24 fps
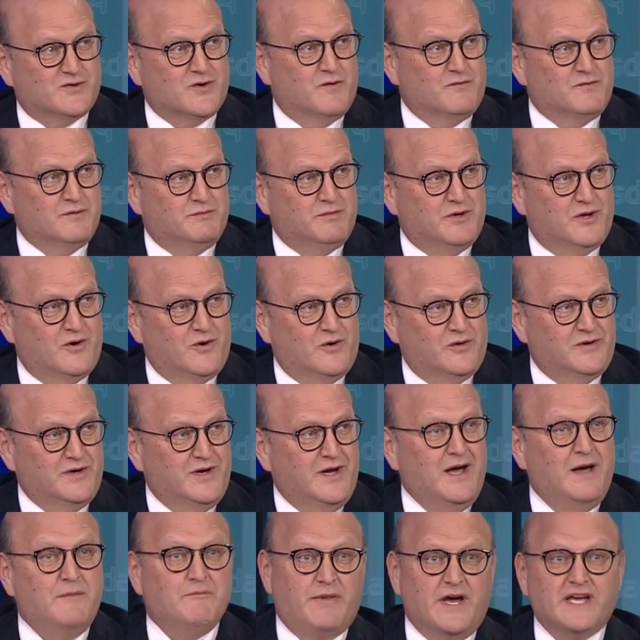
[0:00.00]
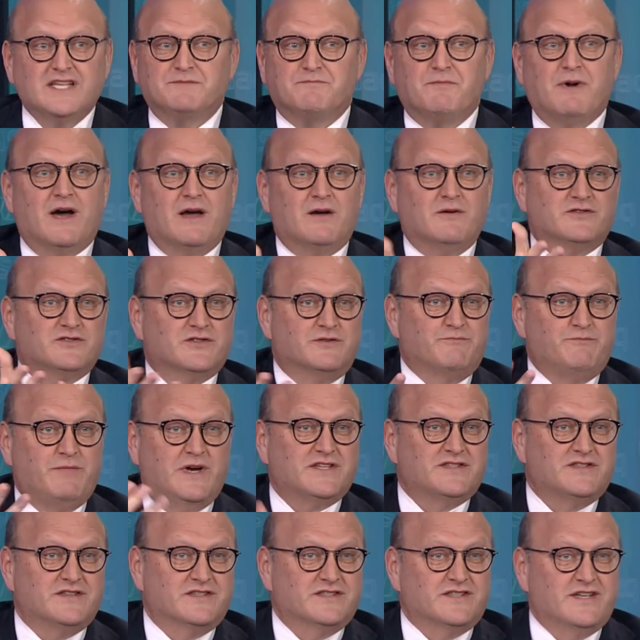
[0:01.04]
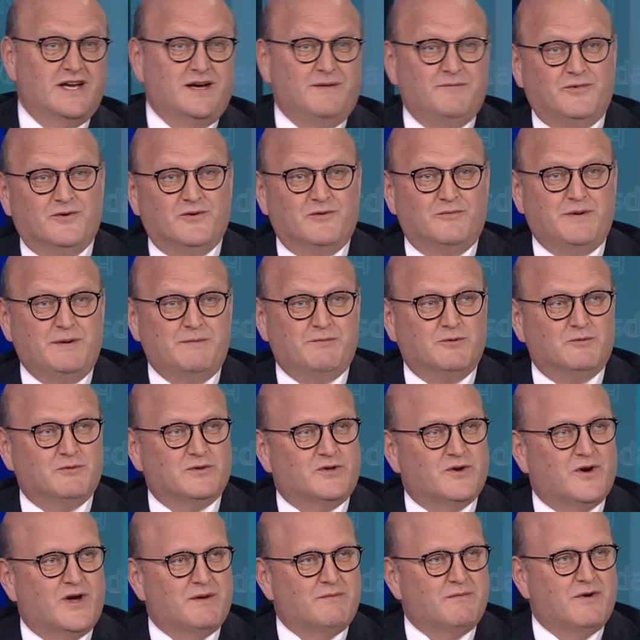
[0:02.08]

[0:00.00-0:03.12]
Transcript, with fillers: overblown. Best Buy was the best example. People were talking